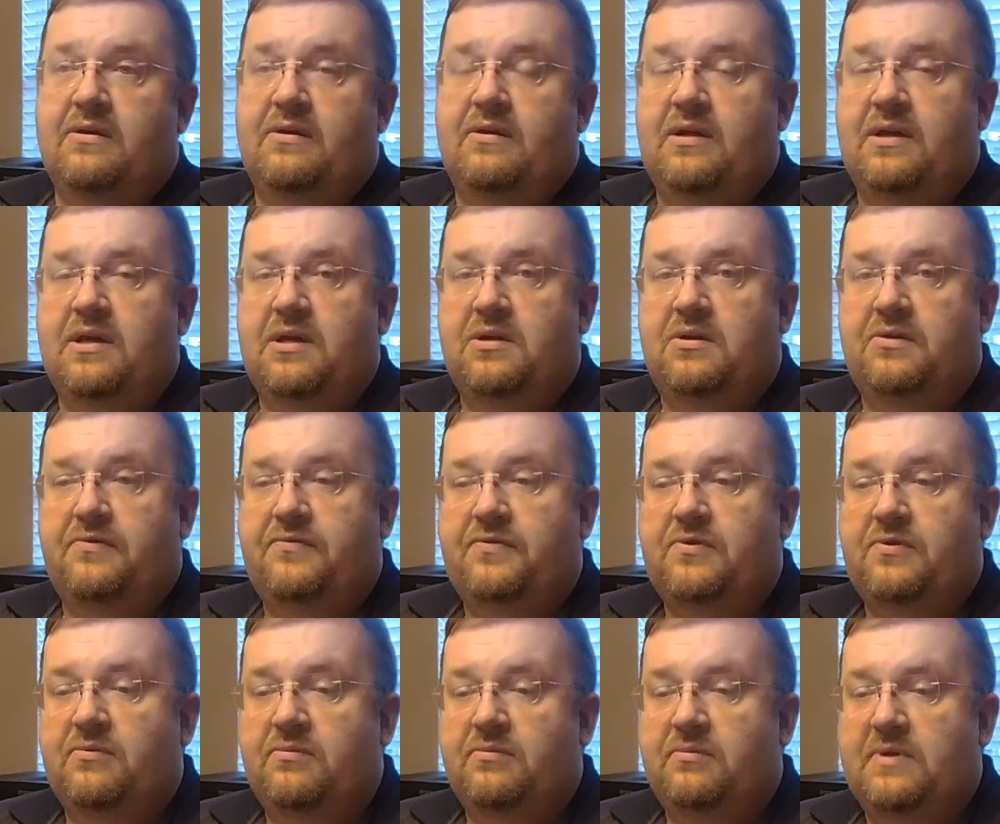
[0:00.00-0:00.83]

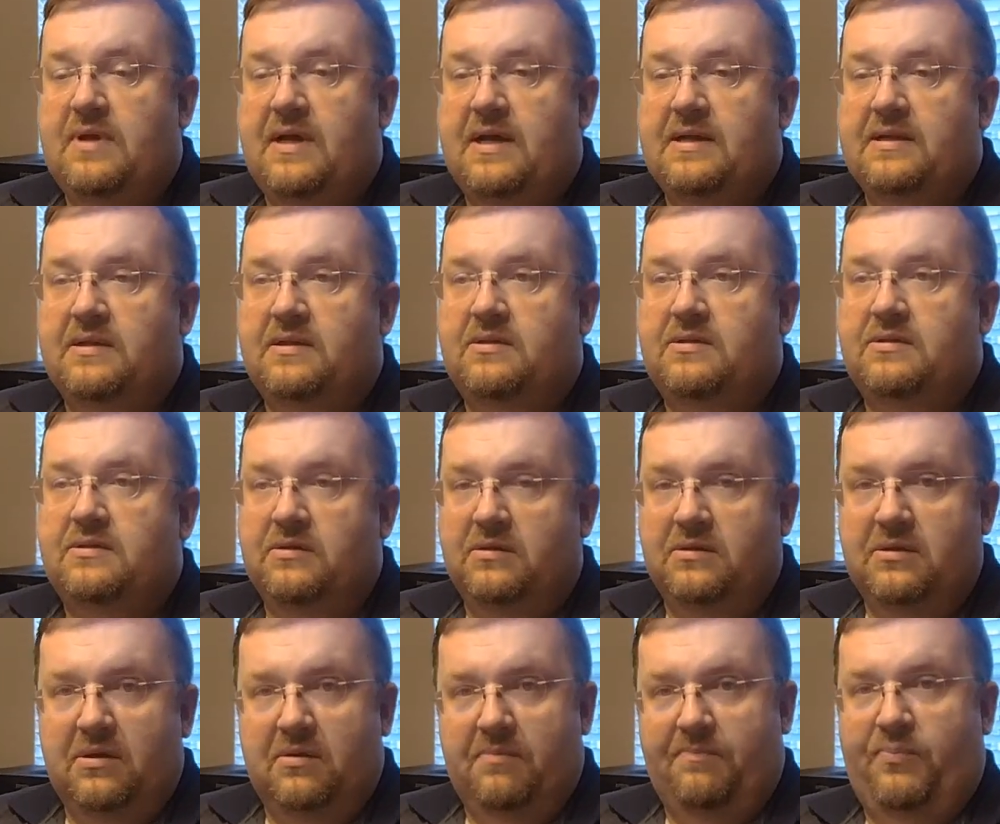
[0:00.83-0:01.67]
If you're not
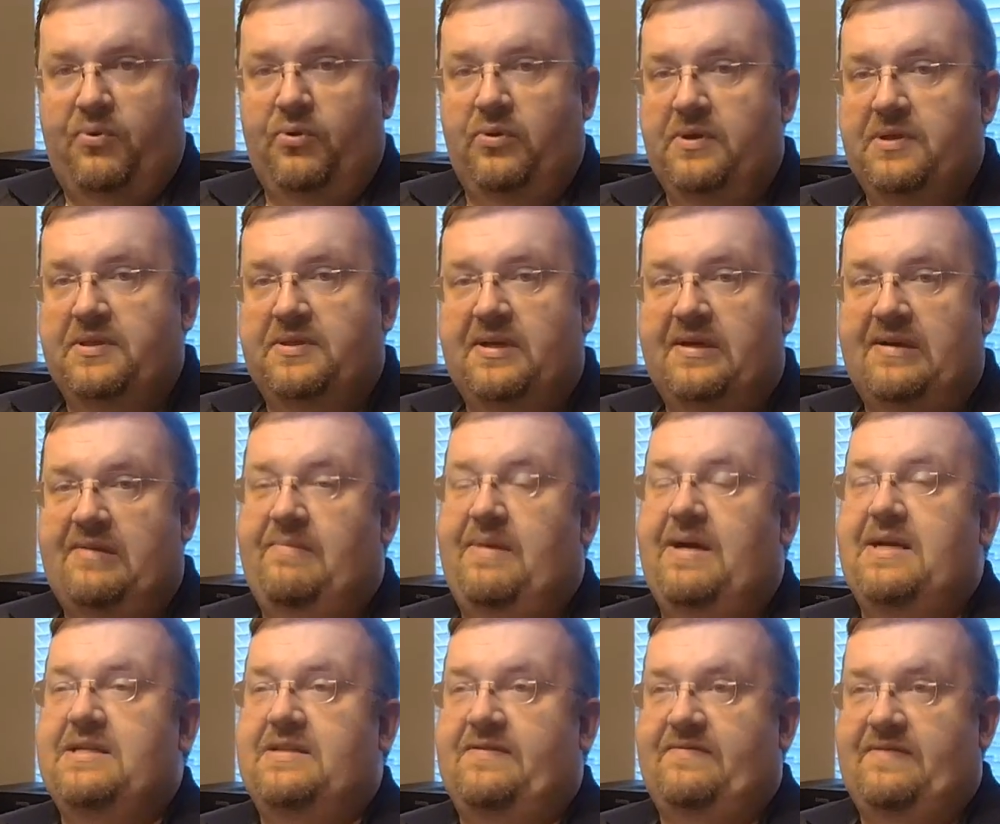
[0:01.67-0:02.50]
pulling
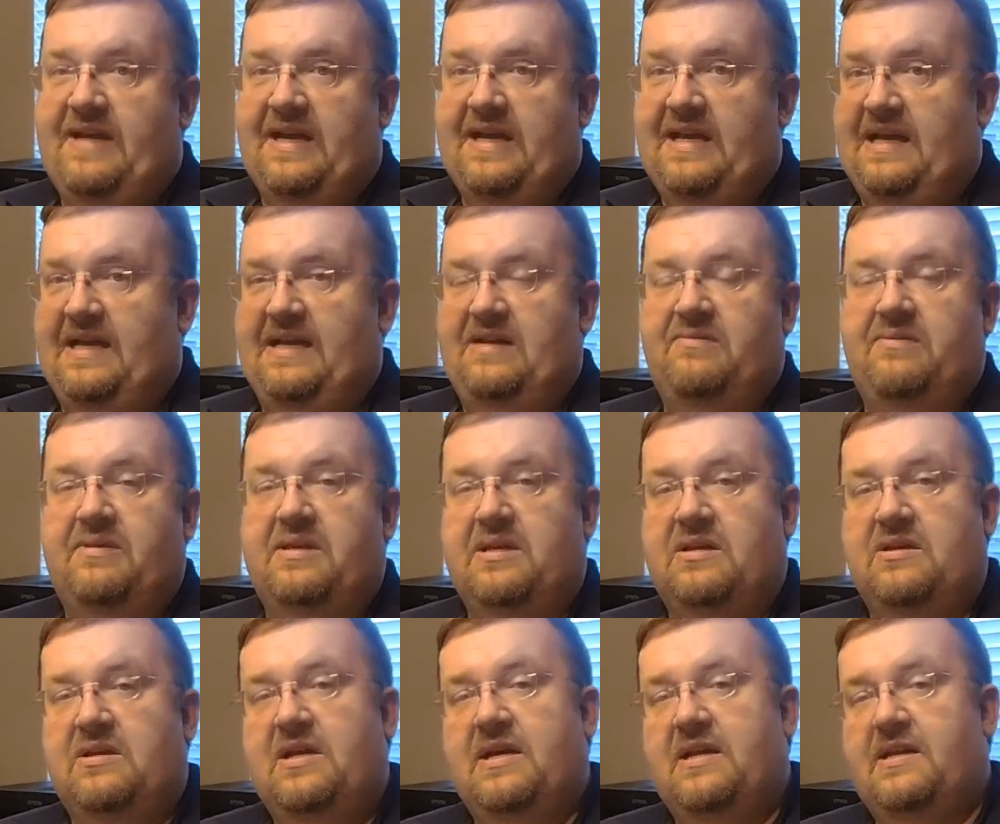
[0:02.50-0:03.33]
terabytes of data, I don't
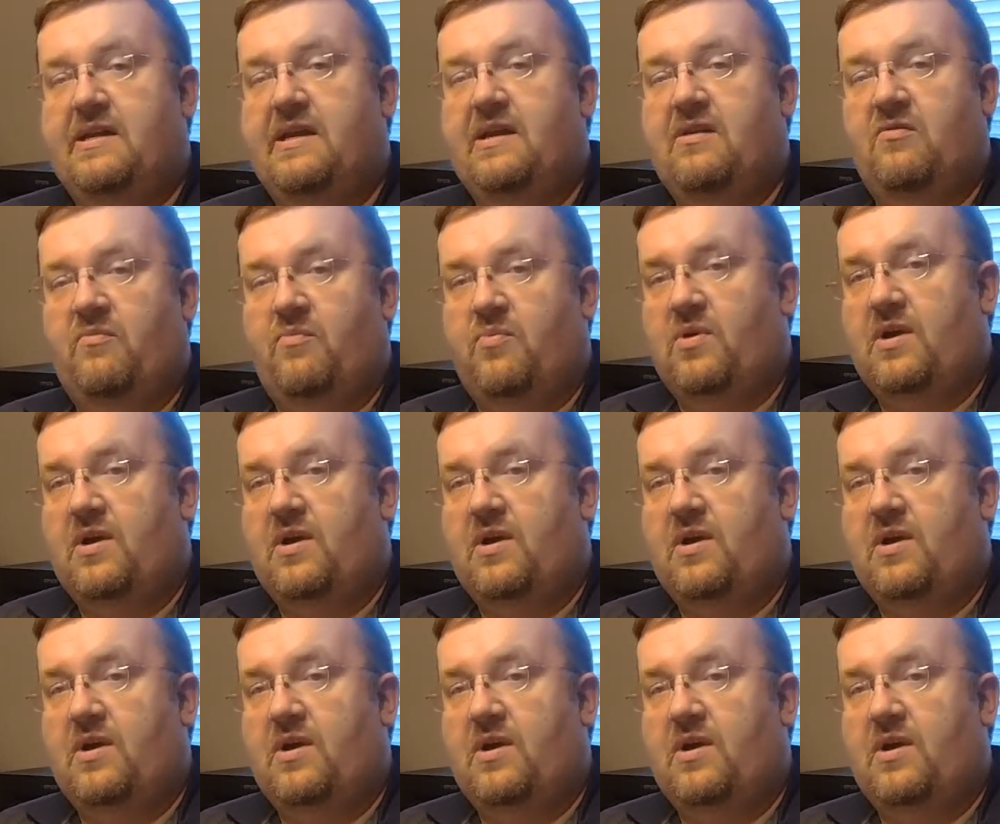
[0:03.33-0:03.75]
think you're going to have a